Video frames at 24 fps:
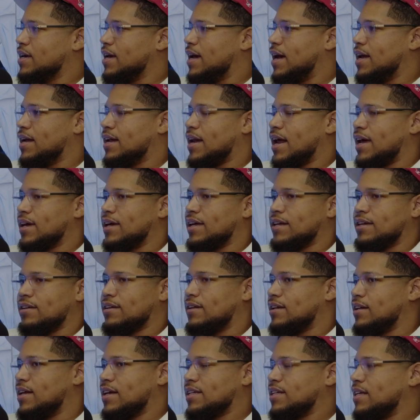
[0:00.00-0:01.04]
and then I can
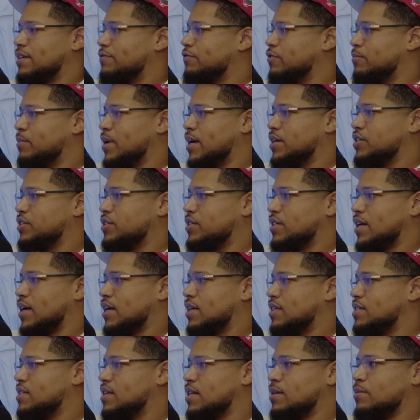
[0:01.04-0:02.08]
collect information. I can
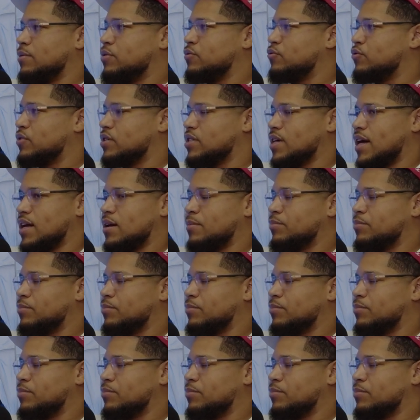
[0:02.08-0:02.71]
send them through a sign up